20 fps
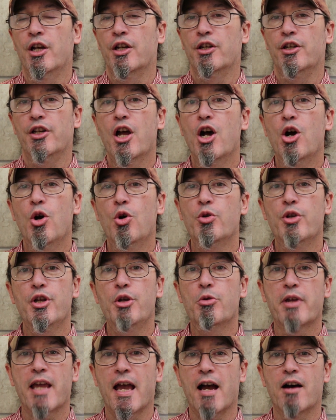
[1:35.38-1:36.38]

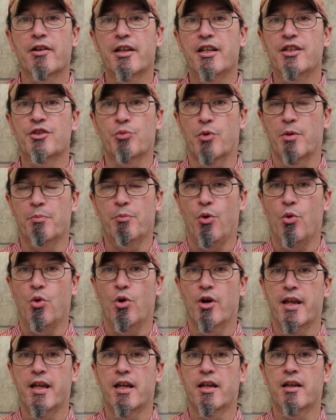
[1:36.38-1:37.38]
new counties
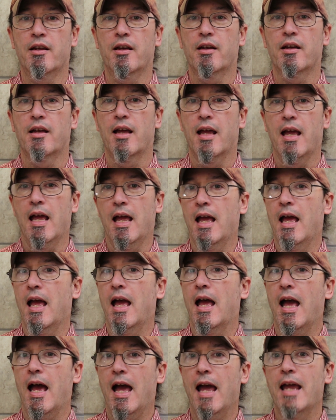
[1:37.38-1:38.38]
reporting
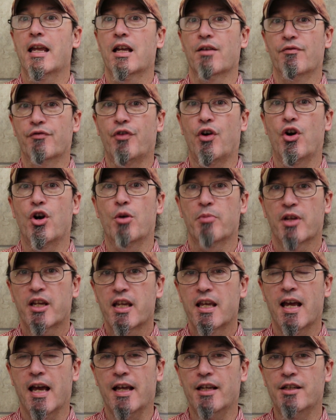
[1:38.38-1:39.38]
a confirmed
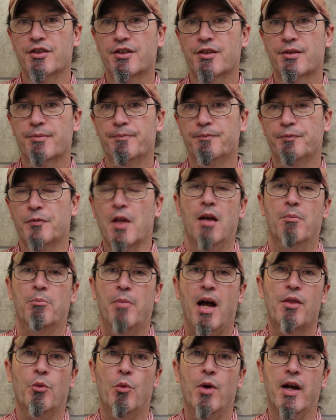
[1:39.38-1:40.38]
case.
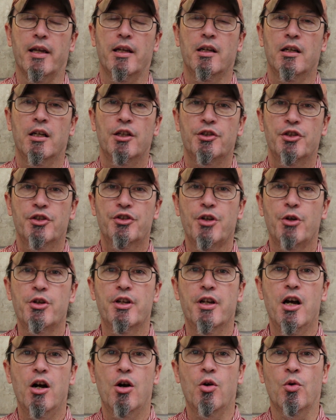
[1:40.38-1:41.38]
By the way, just so you
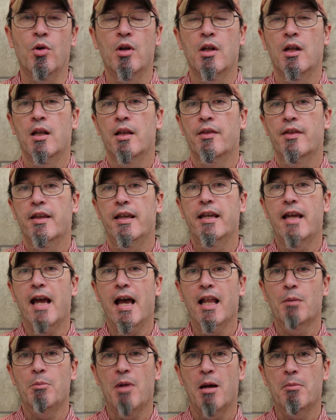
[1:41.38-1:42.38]
know, the
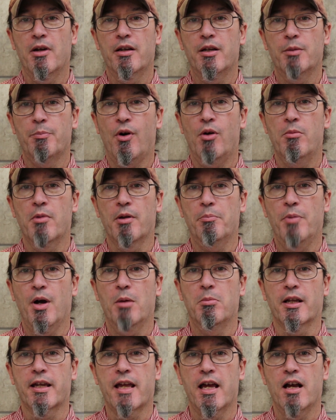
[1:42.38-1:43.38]
Alabama Department of
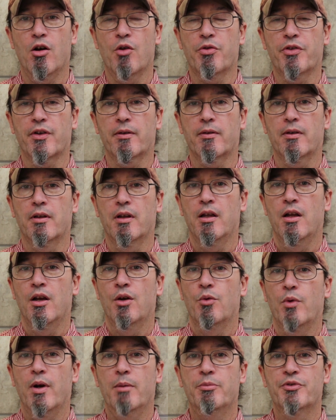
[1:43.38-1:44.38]
Public Health
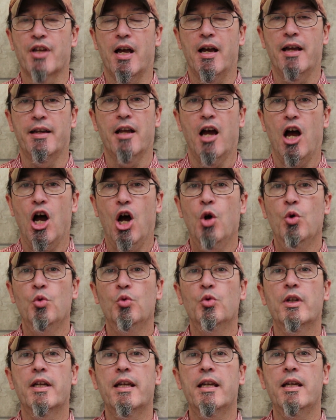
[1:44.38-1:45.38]
website
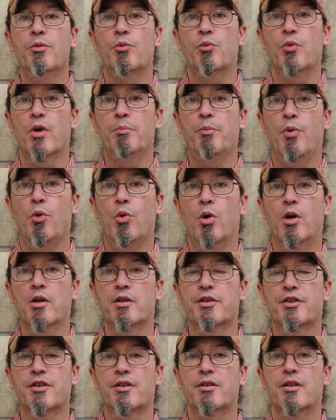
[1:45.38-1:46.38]
only
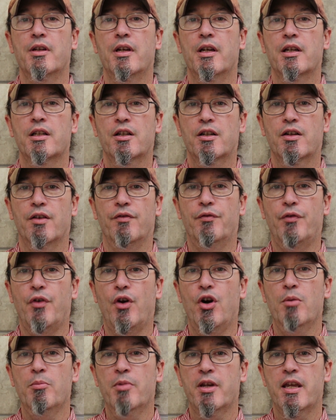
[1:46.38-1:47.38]
reports
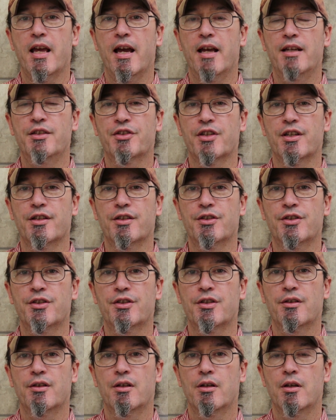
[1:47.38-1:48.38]
confirmed cases,